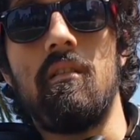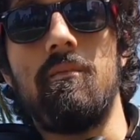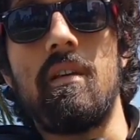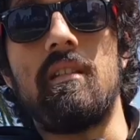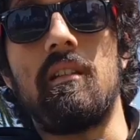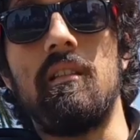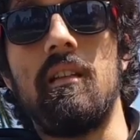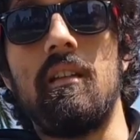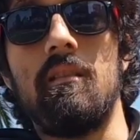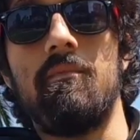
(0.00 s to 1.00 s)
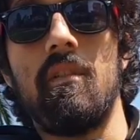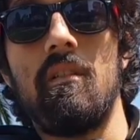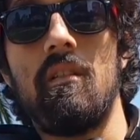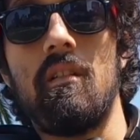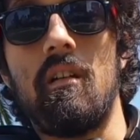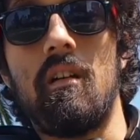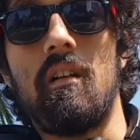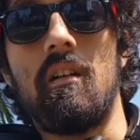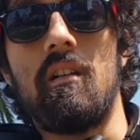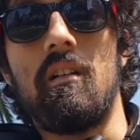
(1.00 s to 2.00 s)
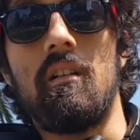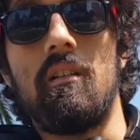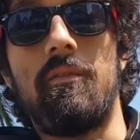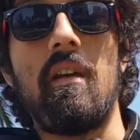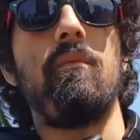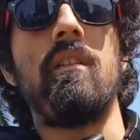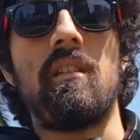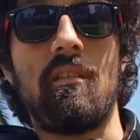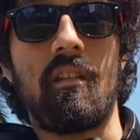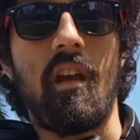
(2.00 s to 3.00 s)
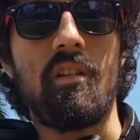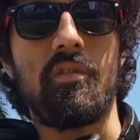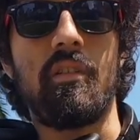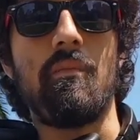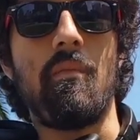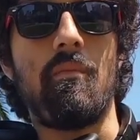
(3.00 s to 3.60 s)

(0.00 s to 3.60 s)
basically families in the country.